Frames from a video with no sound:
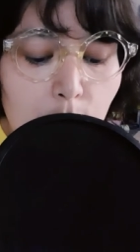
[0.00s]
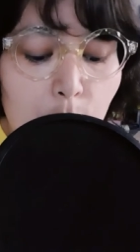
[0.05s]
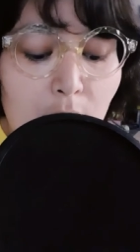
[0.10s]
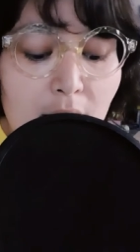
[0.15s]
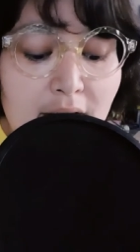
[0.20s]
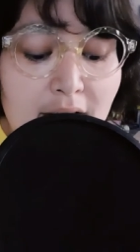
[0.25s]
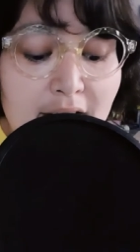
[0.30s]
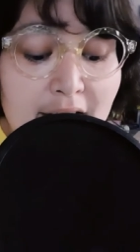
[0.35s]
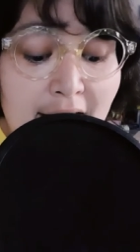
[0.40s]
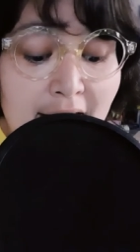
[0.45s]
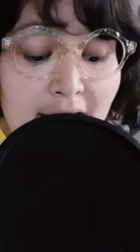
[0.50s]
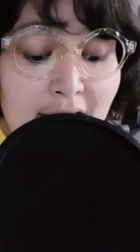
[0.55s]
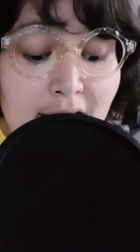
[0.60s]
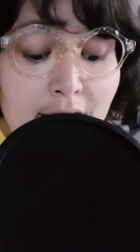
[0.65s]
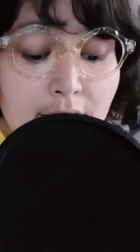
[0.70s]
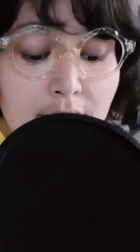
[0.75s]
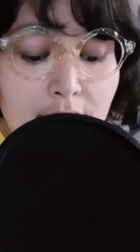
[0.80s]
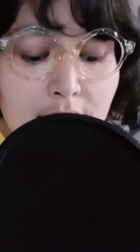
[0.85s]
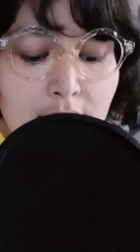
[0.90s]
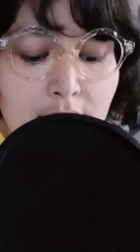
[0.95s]
One day,
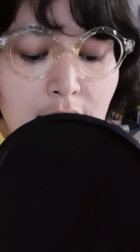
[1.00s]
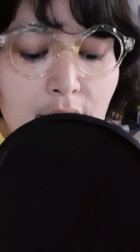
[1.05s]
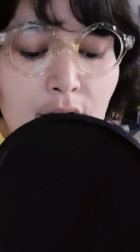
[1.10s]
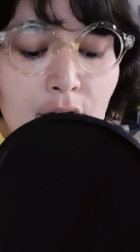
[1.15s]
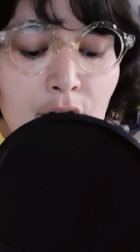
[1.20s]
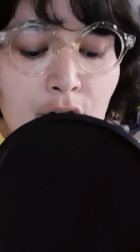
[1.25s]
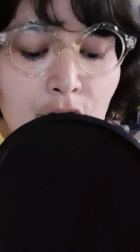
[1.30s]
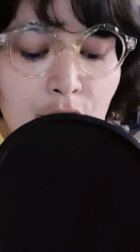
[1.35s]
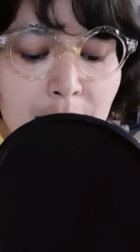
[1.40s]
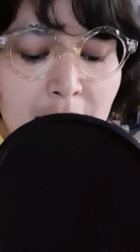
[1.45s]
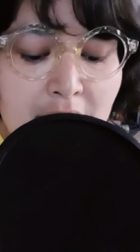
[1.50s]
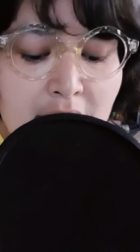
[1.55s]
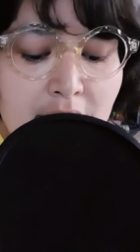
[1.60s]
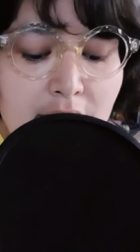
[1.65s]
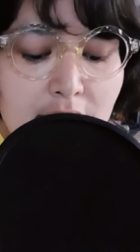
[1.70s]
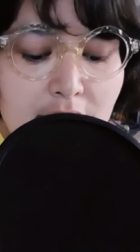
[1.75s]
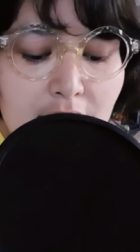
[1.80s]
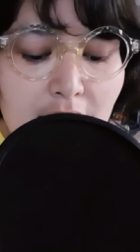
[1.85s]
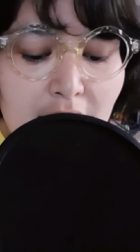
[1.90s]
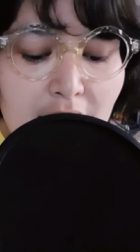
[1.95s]

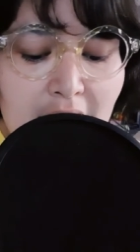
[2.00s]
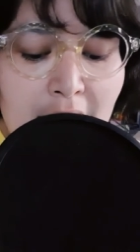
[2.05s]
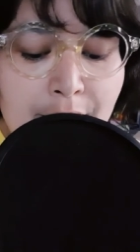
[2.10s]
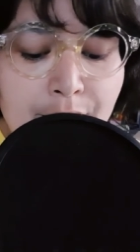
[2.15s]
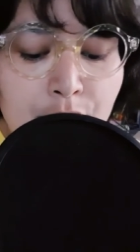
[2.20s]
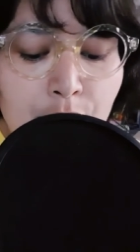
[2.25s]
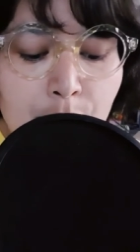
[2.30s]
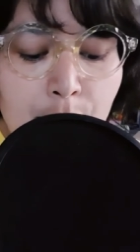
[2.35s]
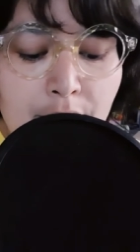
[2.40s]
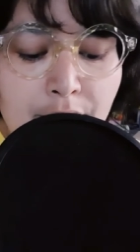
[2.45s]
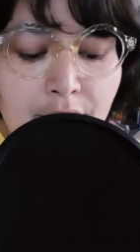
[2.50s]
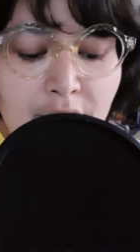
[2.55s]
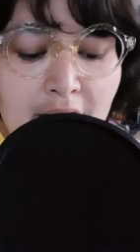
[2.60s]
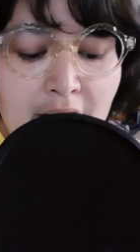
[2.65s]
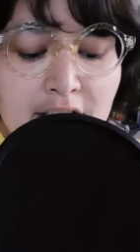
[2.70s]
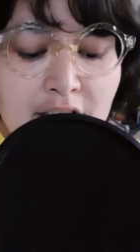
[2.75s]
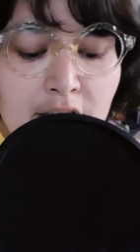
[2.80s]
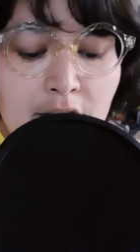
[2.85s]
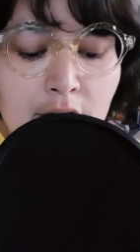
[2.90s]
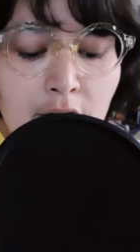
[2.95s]
Hermes, after
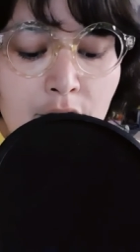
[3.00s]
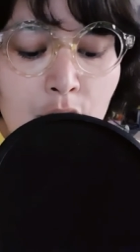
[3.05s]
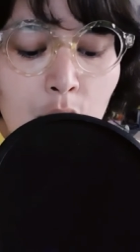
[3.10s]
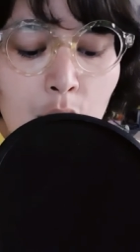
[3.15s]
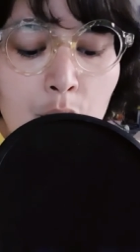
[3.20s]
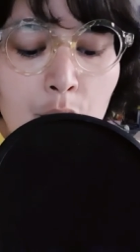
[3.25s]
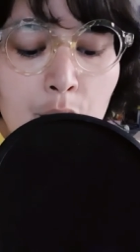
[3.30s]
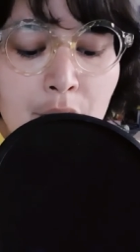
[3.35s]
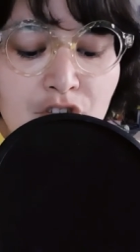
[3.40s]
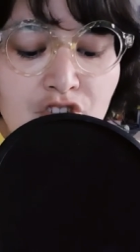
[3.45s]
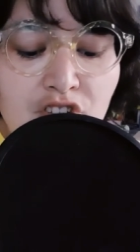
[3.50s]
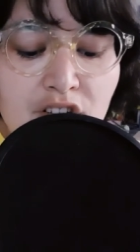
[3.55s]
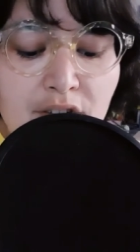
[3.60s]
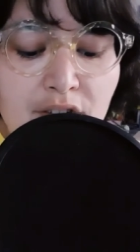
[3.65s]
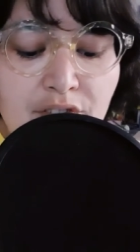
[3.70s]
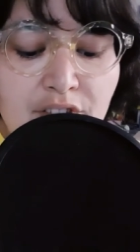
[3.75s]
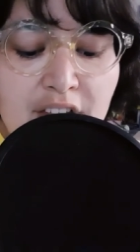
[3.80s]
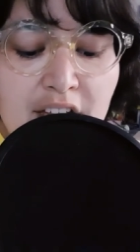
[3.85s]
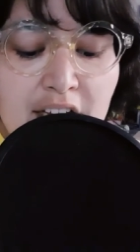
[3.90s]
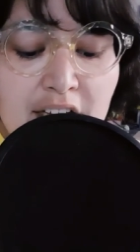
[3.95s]
reflecting on the origin
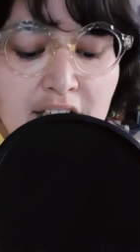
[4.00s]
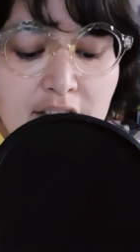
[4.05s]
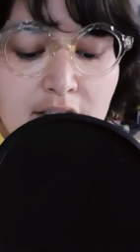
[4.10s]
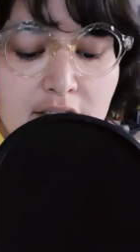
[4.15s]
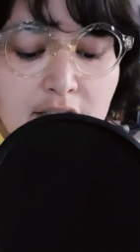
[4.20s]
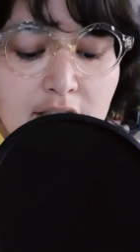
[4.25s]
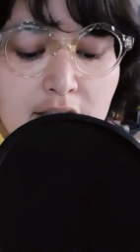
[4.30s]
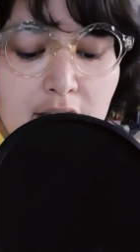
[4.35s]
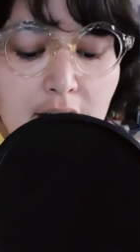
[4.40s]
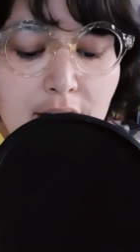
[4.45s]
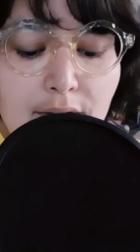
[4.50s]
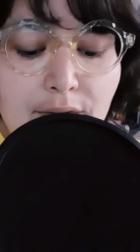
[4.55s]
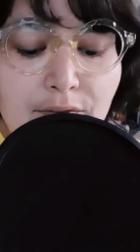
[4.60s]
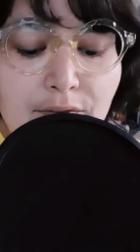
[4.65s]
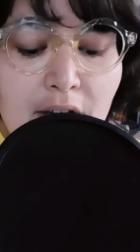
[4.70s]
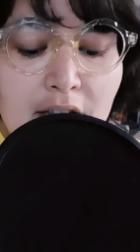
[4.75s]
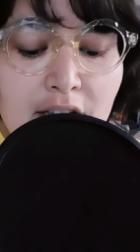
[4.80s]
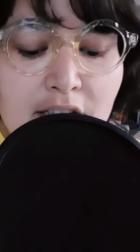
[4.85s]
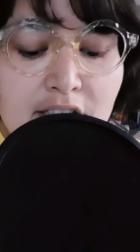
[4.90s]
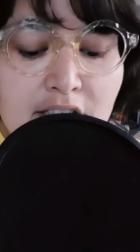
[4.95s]
of things,
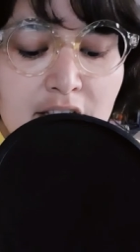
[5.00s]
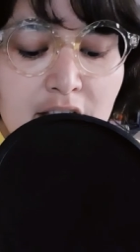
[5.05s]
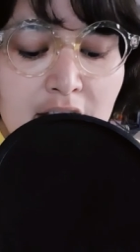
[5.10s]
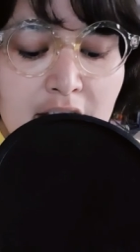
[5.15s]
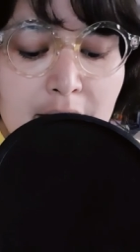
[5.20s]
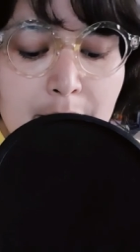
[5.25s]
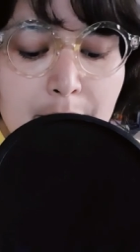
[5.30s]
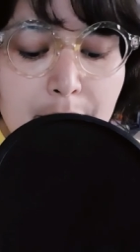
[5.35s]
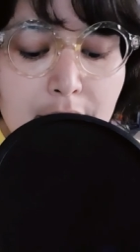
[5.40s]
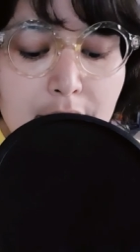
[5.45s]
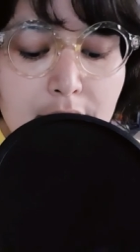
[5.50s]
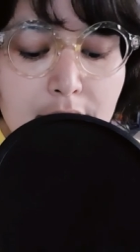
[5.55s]
fell asleep.